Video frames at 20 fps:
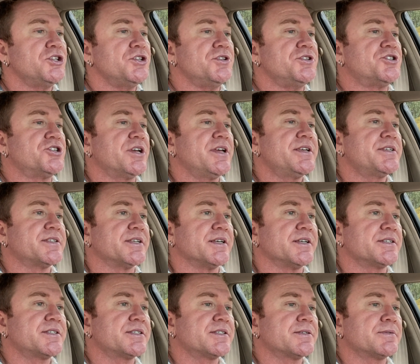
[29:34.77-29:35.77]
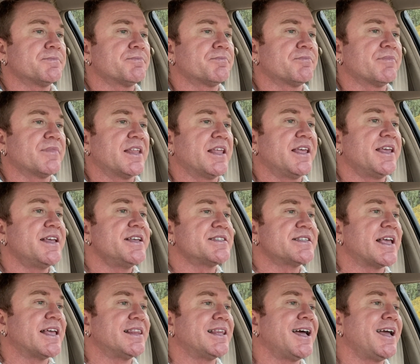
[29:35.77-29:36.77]
Jesus is
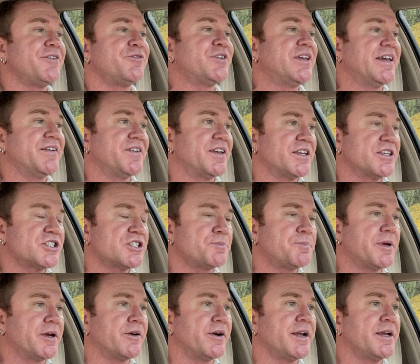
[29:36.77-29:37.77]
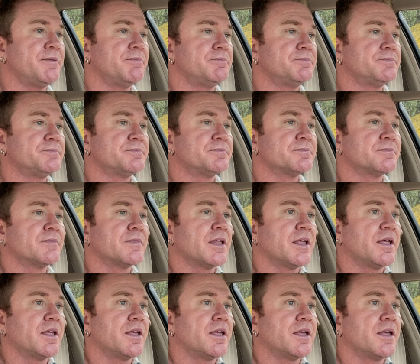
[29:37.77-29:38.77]
a life-giving spirit.
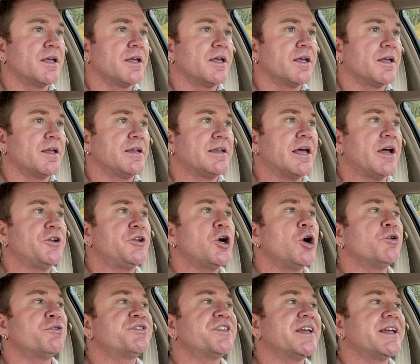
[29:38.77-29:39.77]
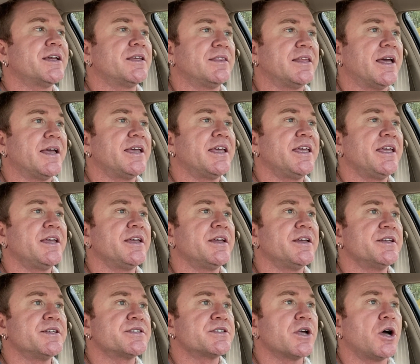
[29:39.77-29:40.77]
Now don't think that he
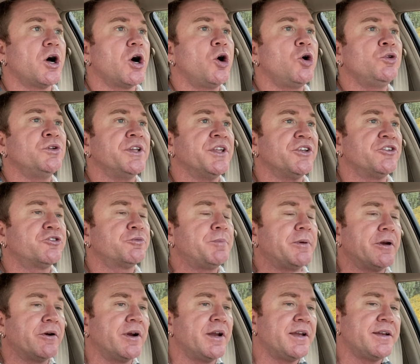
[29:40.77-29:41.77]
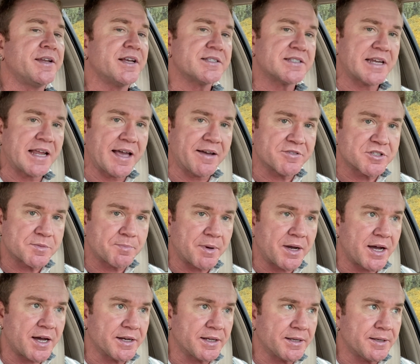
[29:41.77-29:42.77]
is only spirit and doesn't have his
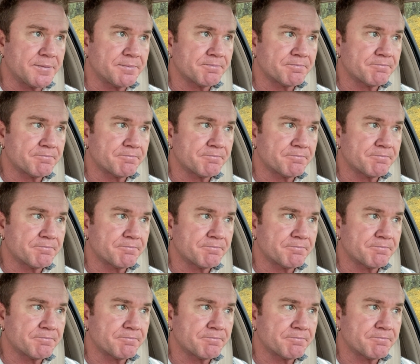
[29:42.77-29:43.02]
body.